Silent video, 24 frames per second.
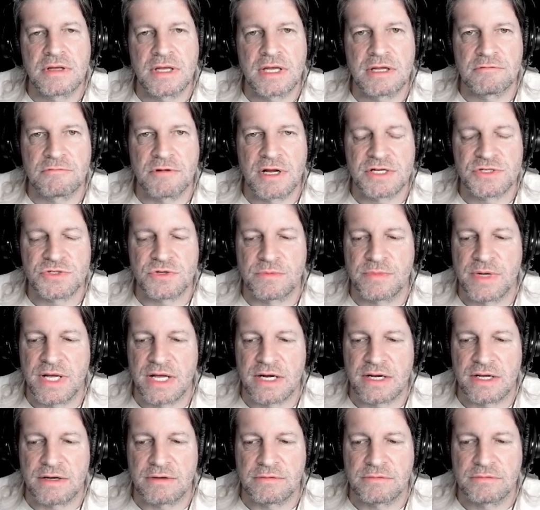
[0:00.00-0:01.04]
and Rachel
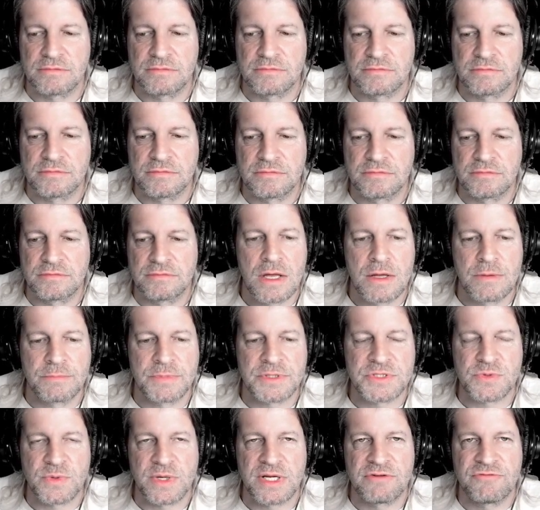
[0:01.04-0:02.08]
Maddow.
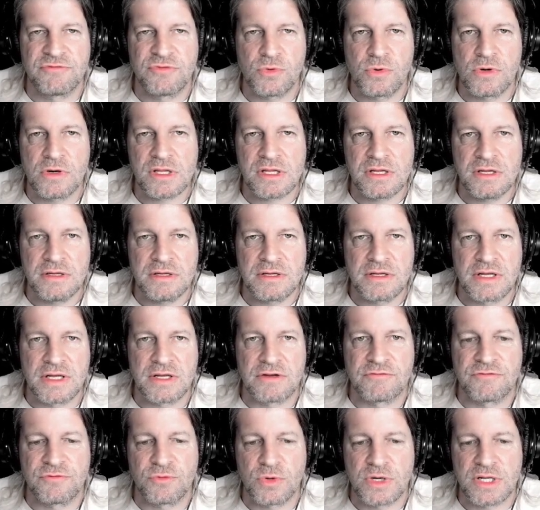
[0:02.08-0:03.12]
Between 40
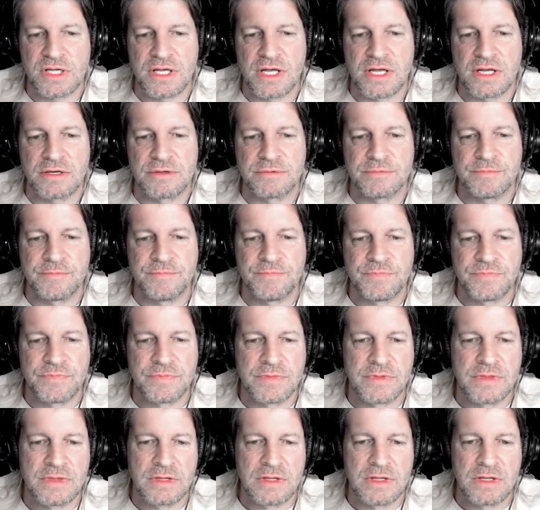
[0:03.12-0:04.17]
and 48,
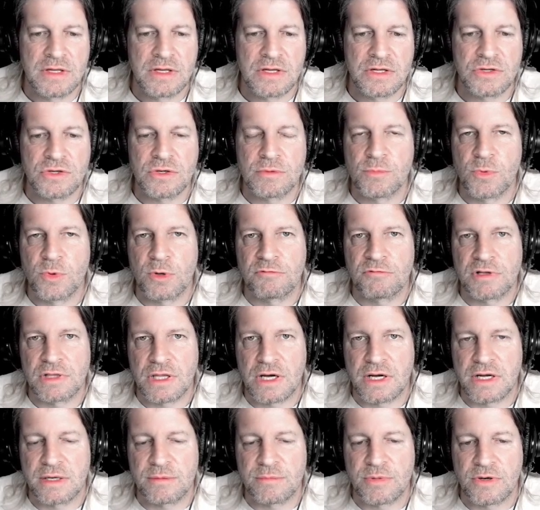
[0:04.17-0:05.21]
you're more
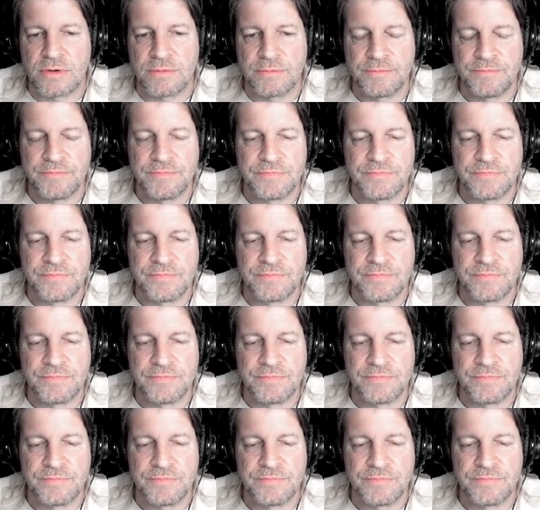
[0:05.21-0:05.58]
reliable.